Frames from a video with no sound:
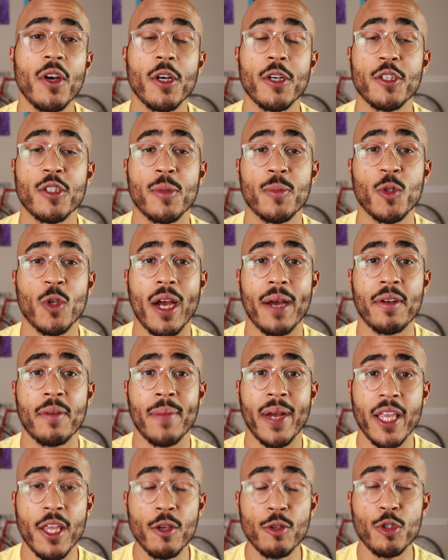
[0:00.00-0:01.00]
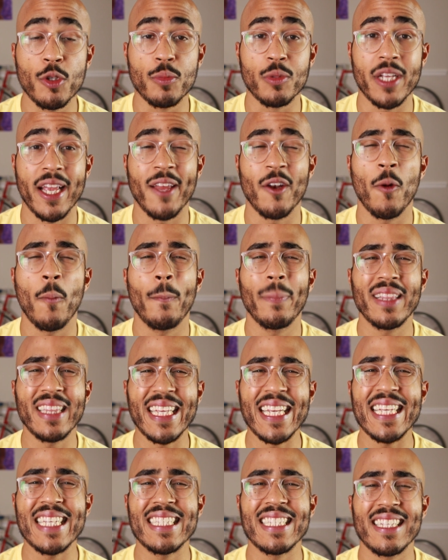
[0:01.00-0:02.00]
already subscribed to my YouTube channel,
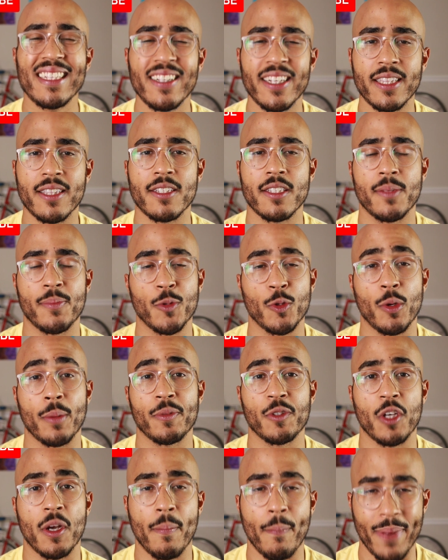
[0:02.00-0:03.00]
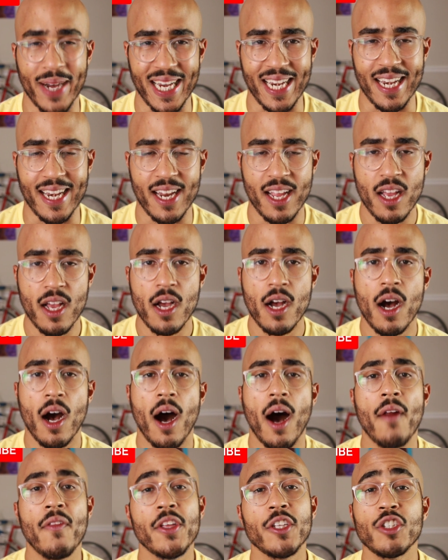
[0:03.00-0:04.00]
please click the subscription button.
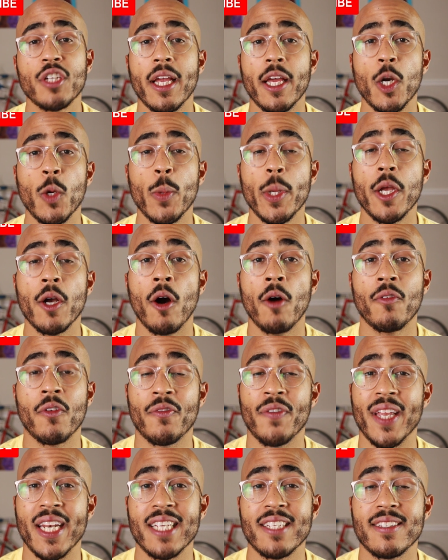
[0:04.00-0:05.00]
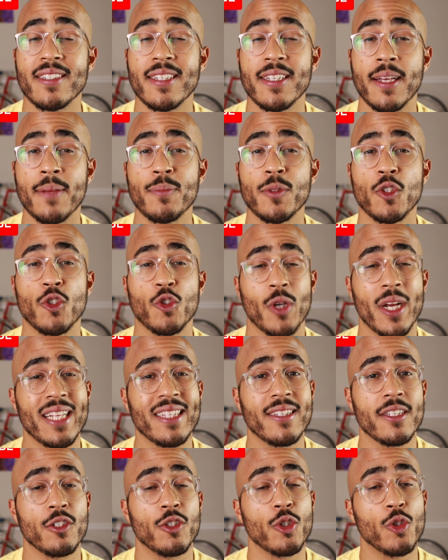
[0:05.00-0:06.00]
On this channel, we go over fitness tips,
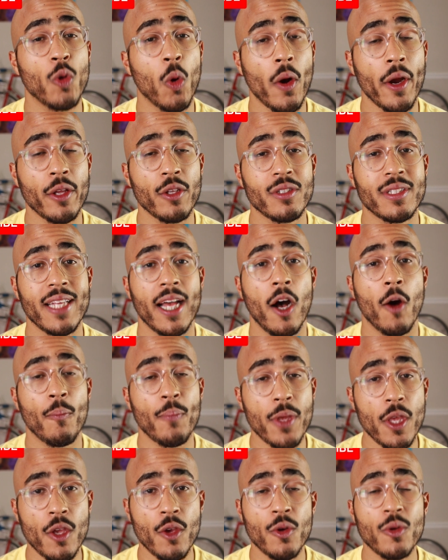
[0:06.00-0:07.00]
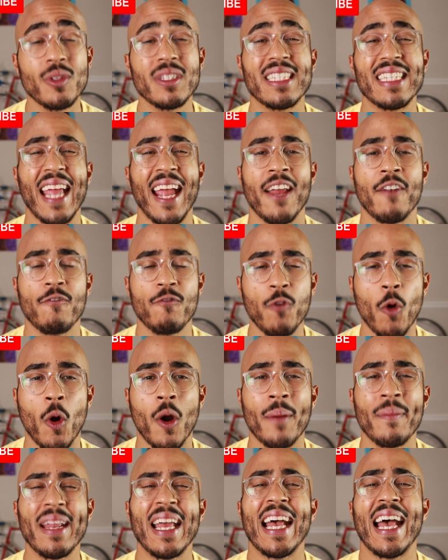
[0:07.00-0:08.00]
trends, and tutorials to help you stay
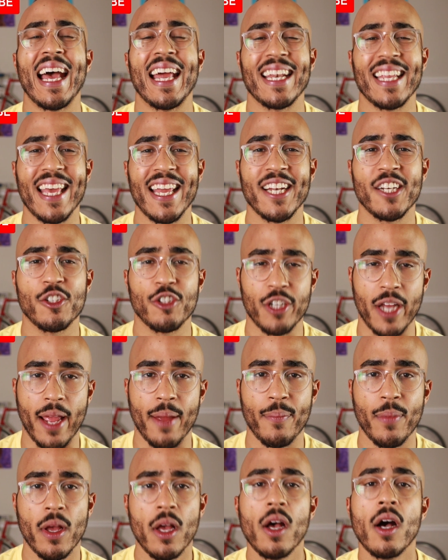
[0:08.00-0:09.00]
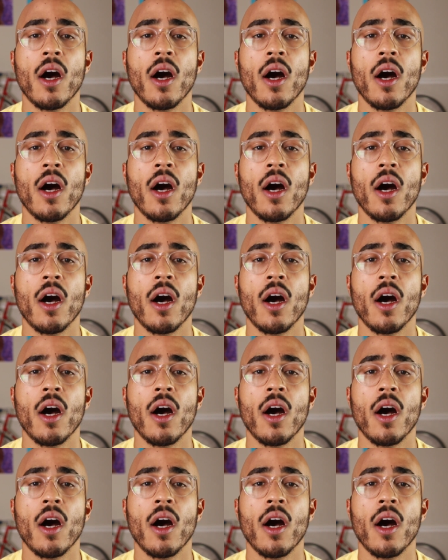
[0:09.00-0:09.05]
informed and get in shape.